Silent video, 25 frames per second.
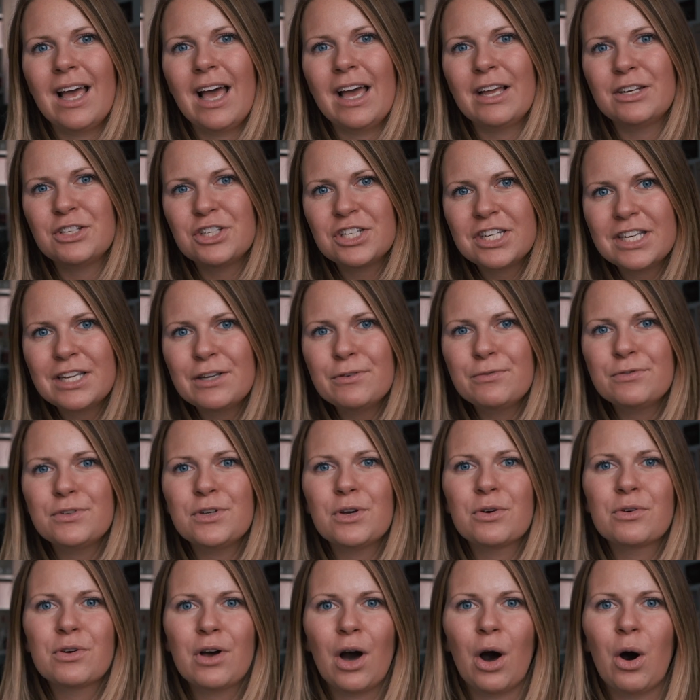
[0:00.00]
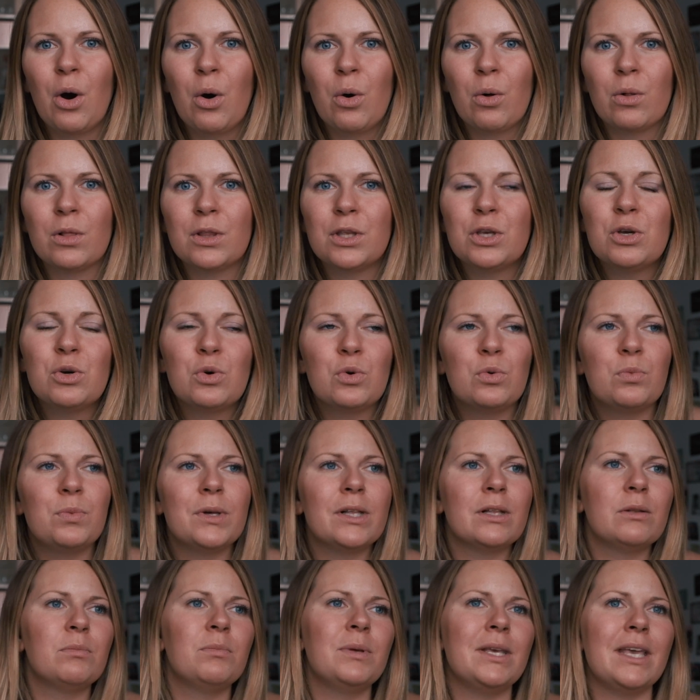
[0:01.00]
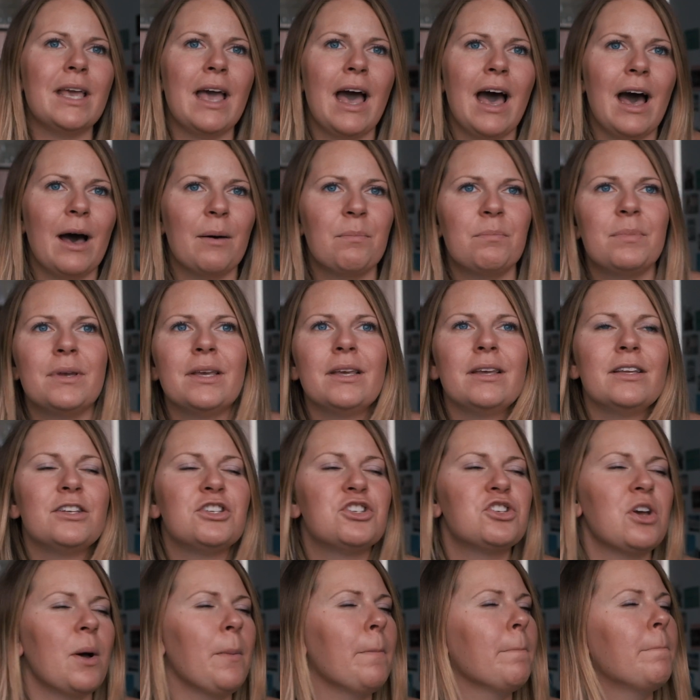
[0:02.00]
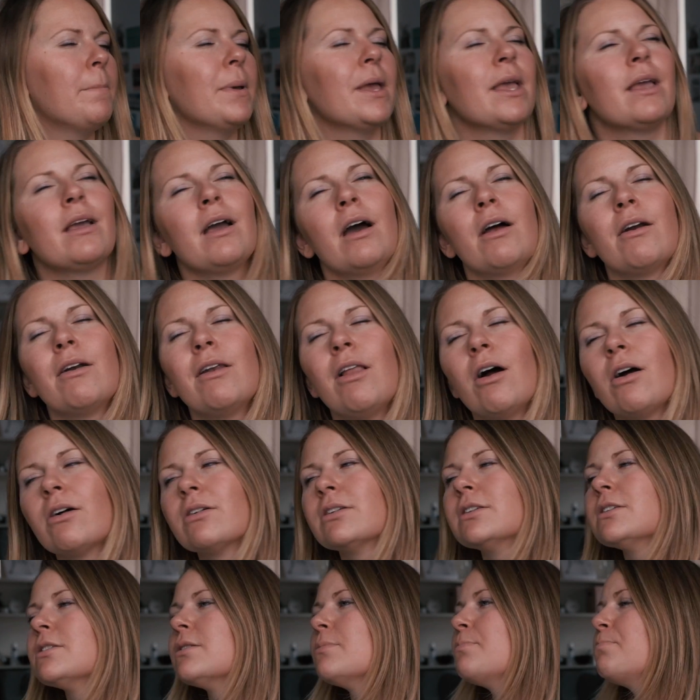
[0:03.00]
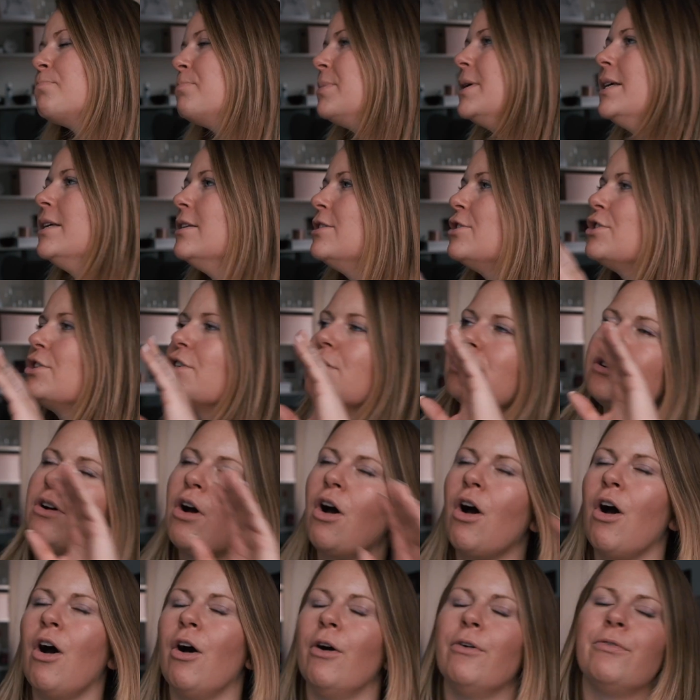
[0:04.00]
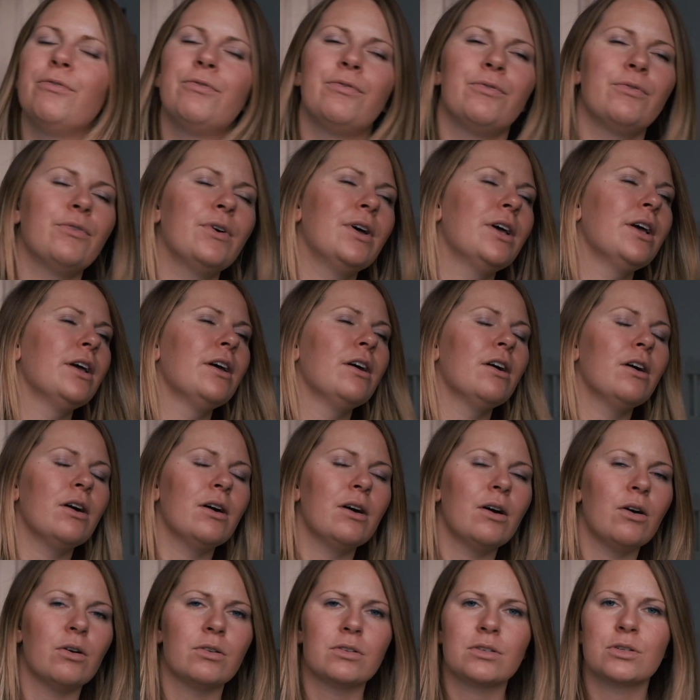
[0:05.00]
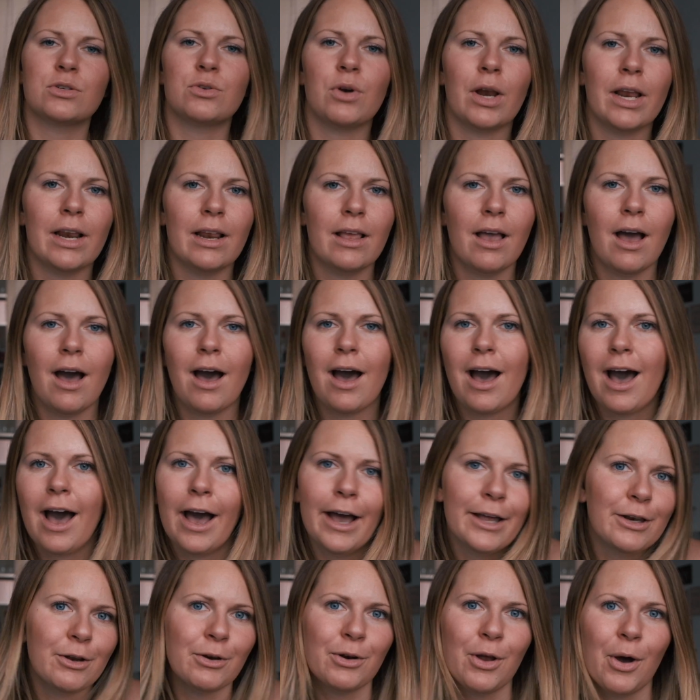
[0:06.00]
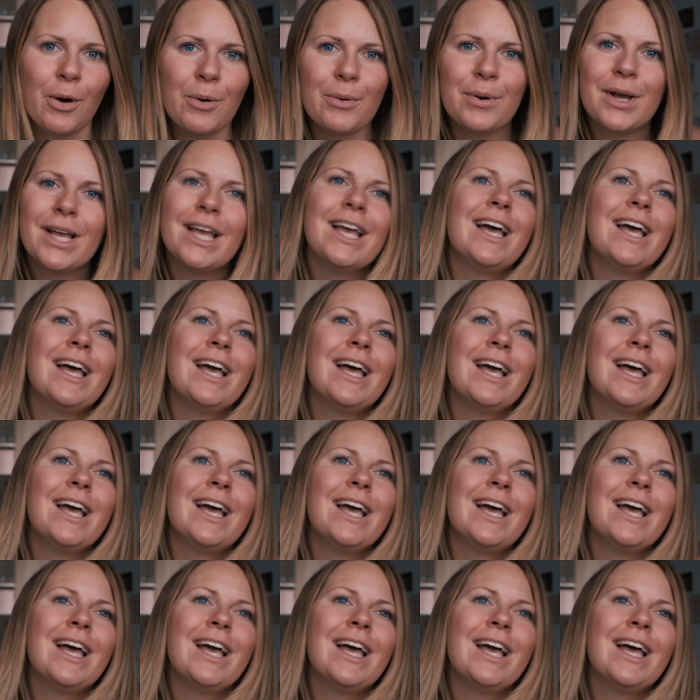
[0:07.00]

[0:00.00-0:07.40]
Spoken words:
achieved your goal, you will be happy jumping along the beach of Australia, I don't know.